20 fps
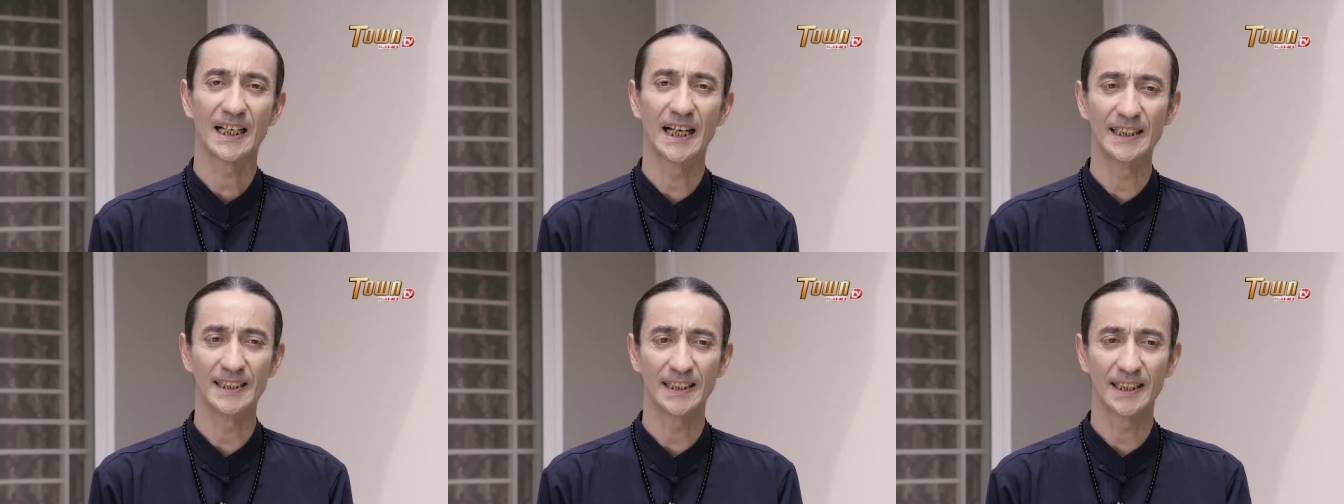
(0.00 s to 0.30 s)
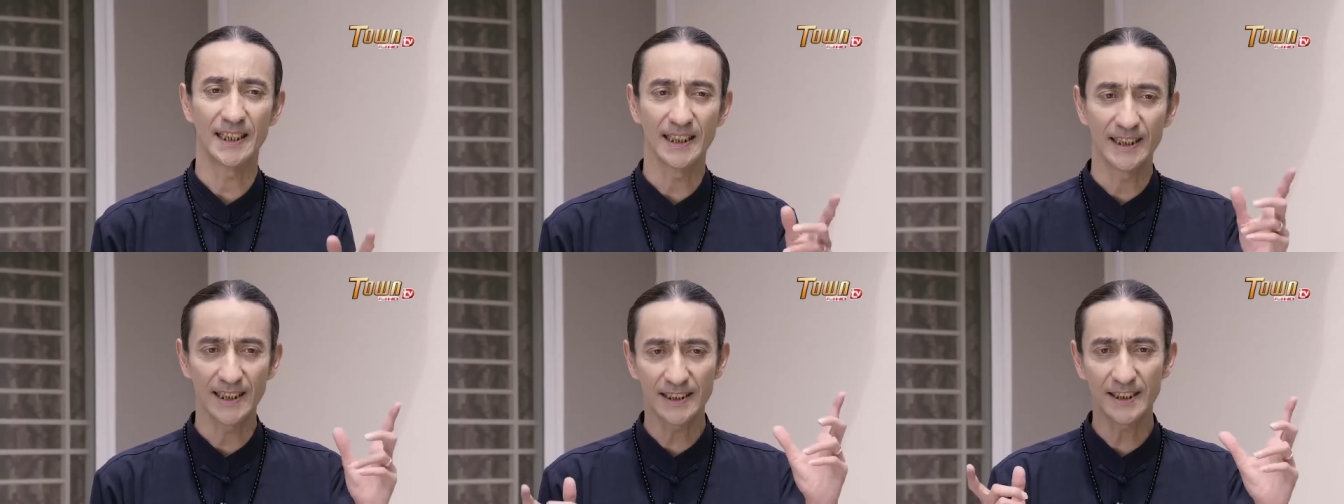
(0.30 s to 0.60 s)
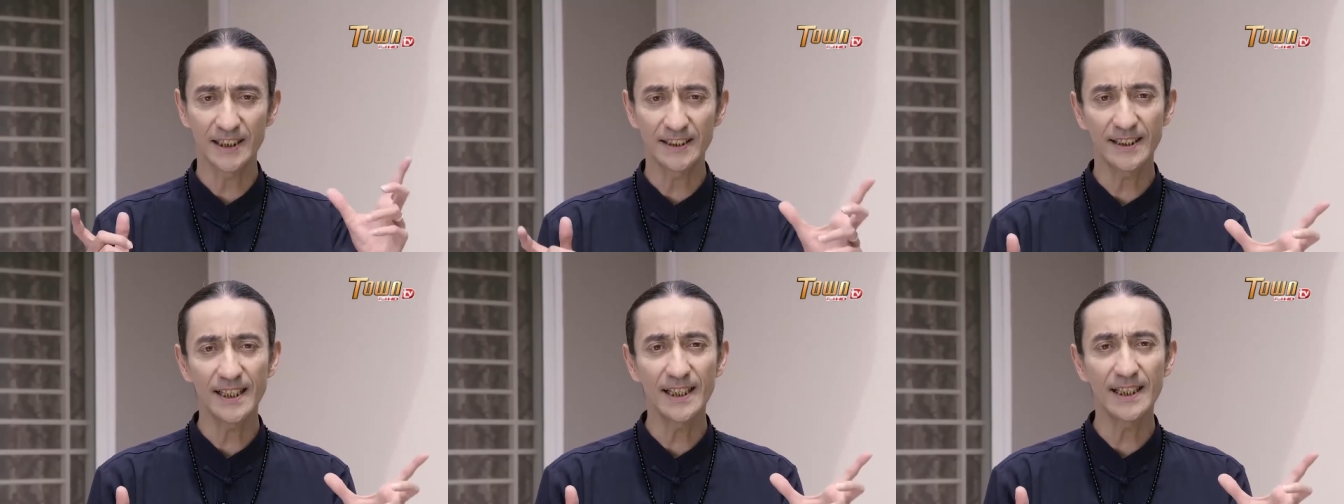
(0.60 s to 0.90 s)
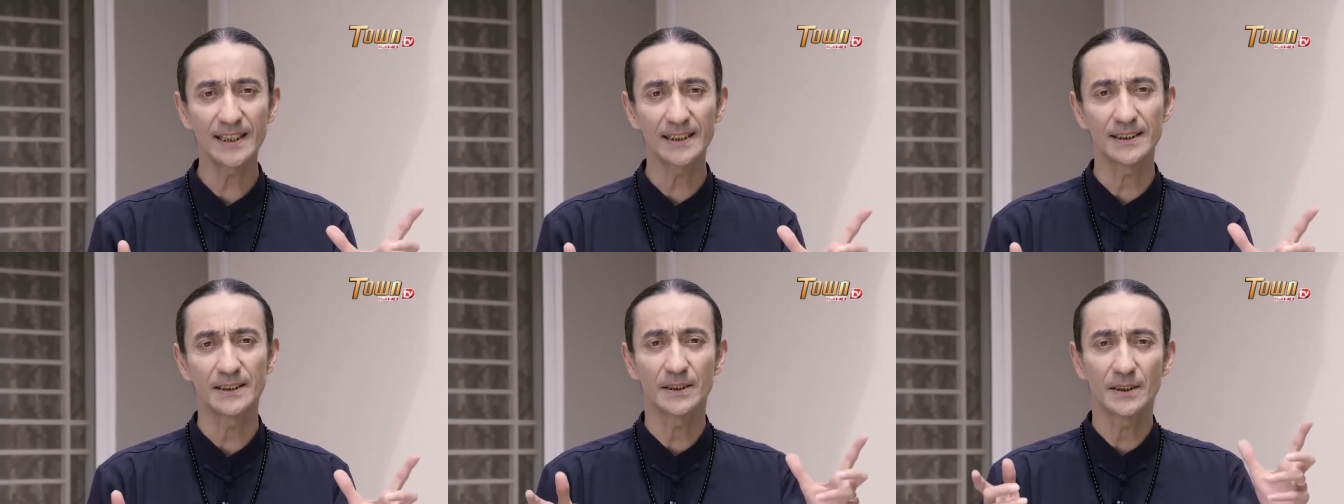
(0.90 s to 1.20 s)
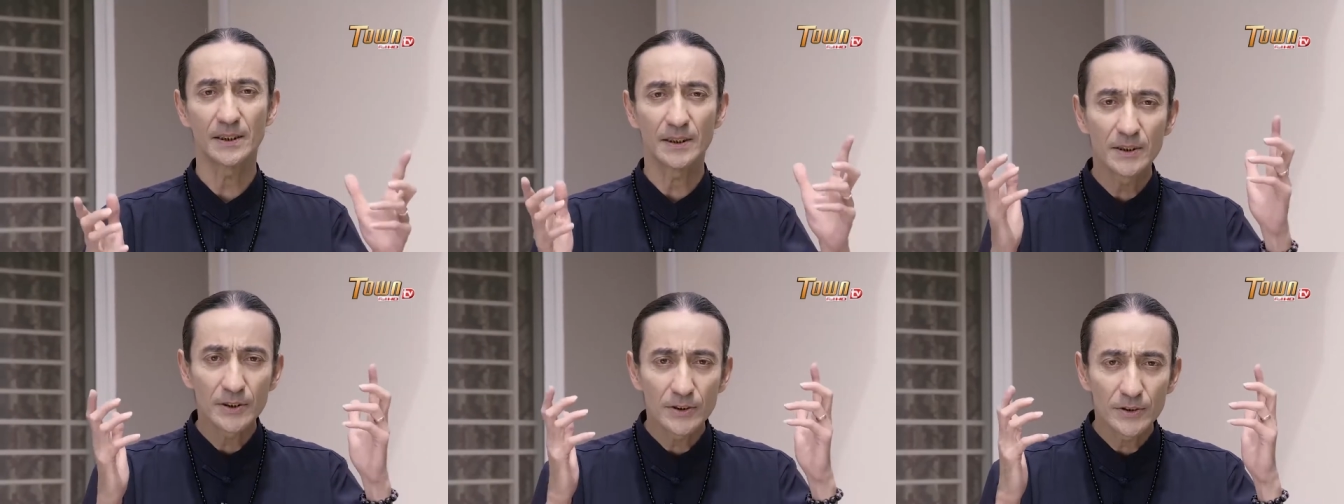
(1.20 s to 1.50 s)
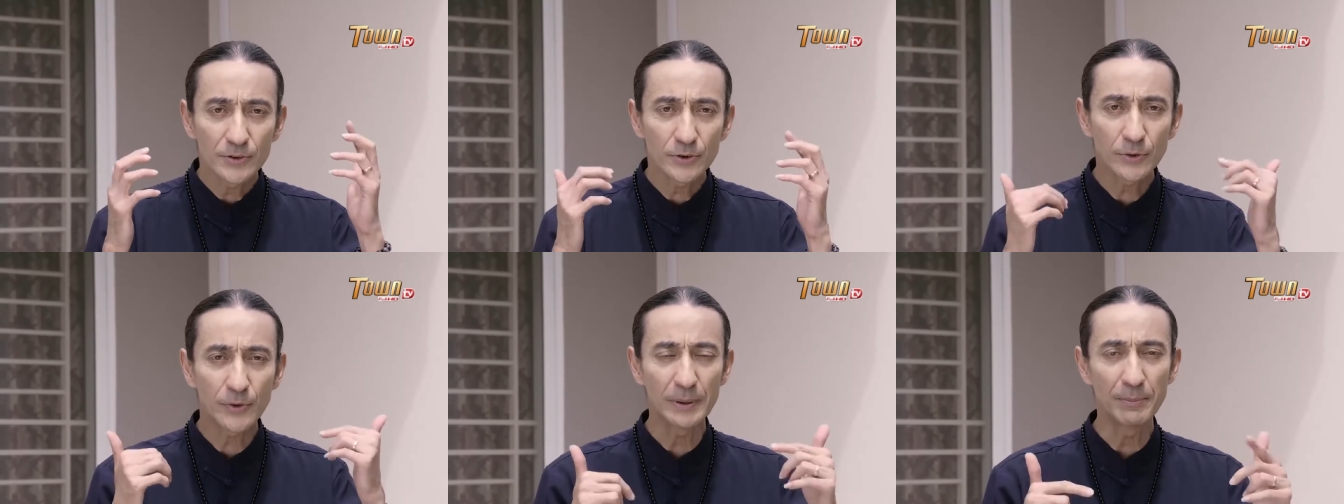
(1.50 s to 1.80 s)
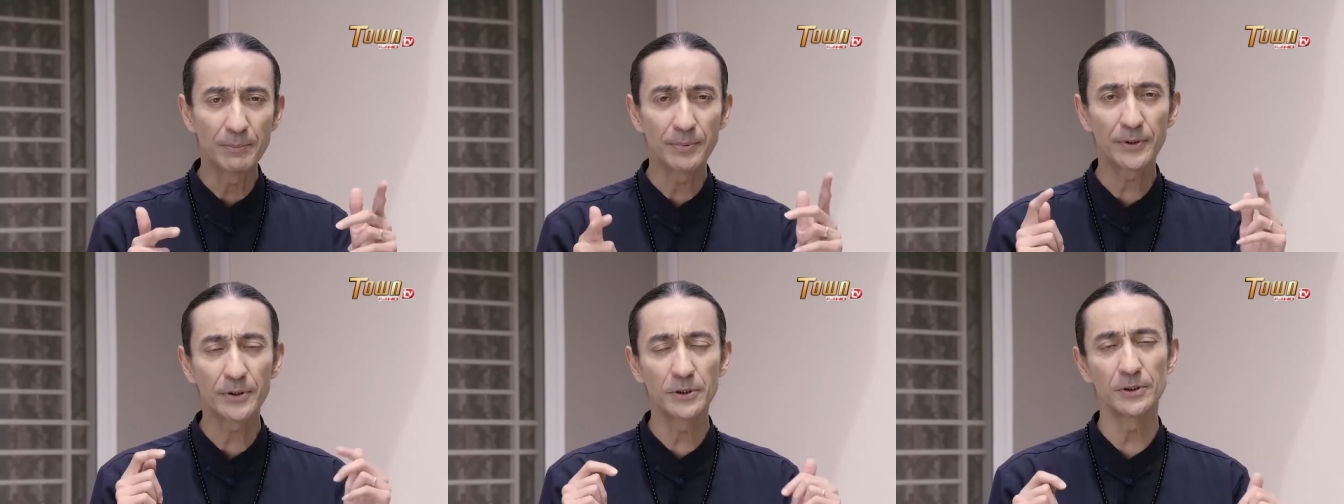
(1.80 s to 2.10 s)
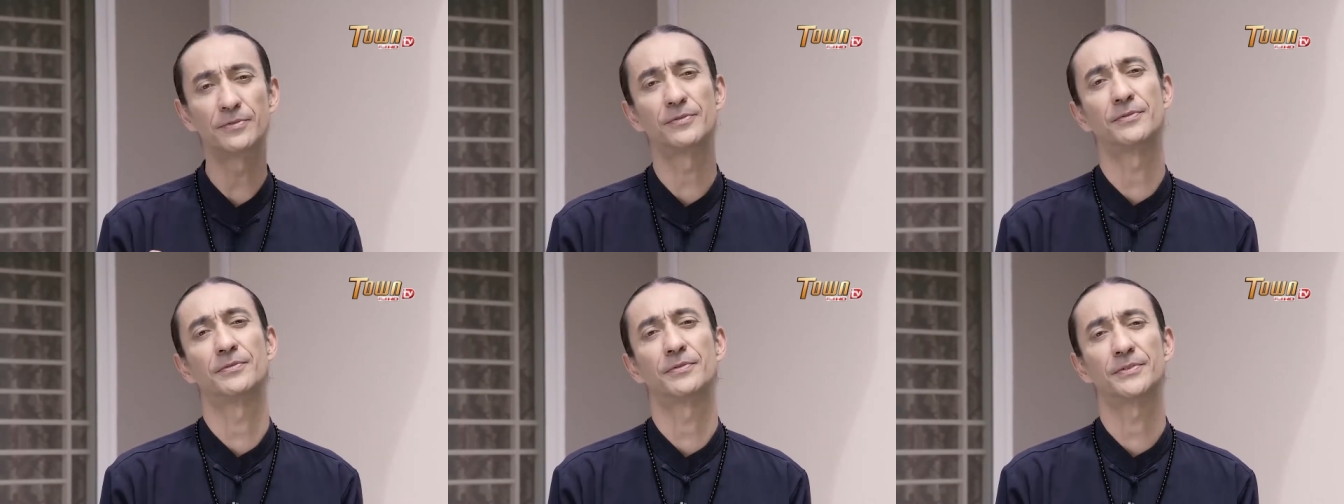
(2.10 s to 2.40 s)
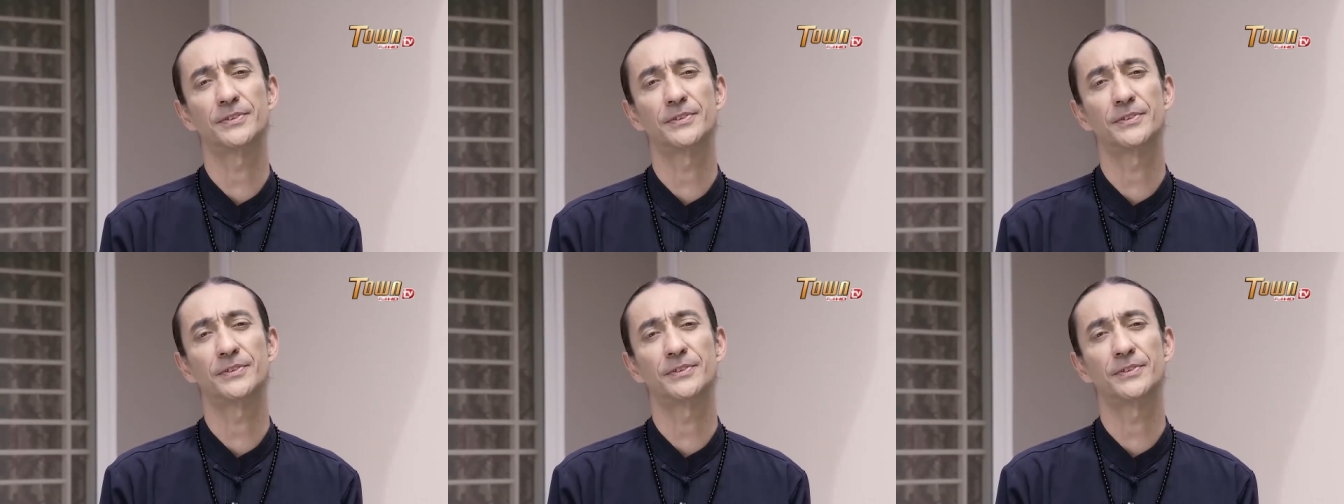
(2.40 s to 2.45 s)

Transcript: And another thing to improve